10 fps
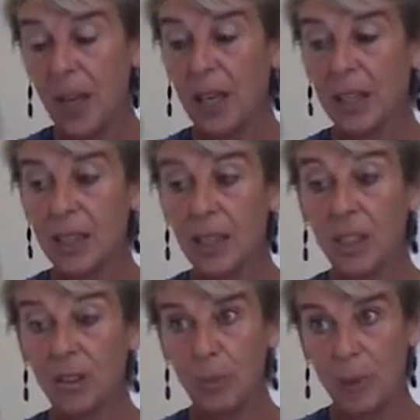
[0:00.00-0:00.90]
eh, a
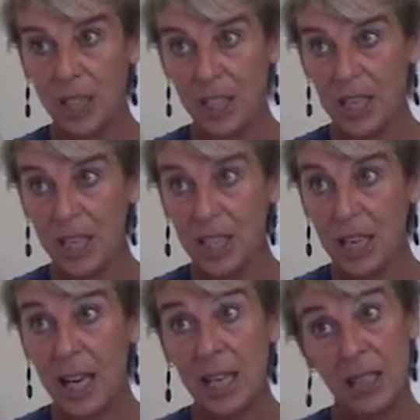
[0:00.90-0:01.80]
lot of patience,
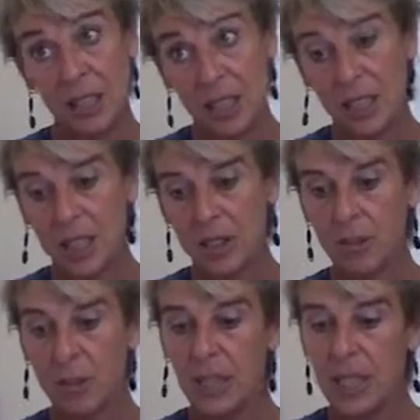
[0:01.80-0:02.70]
and you need
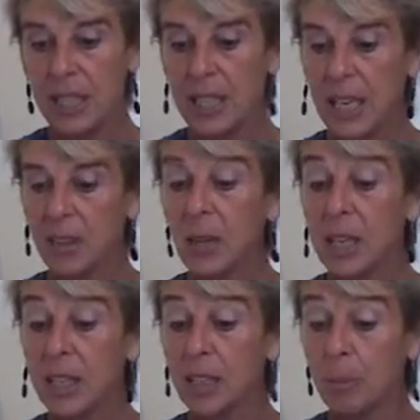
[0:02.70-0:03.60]
fidelity in
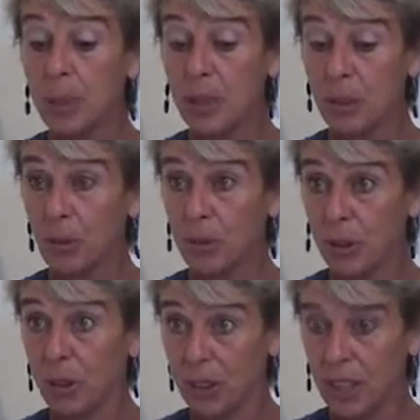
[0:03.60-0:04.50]
tracing the picture of the
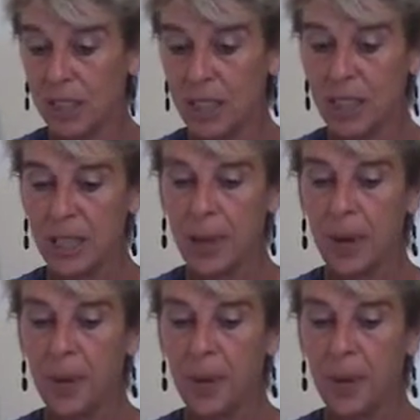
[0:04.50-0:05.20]
disease.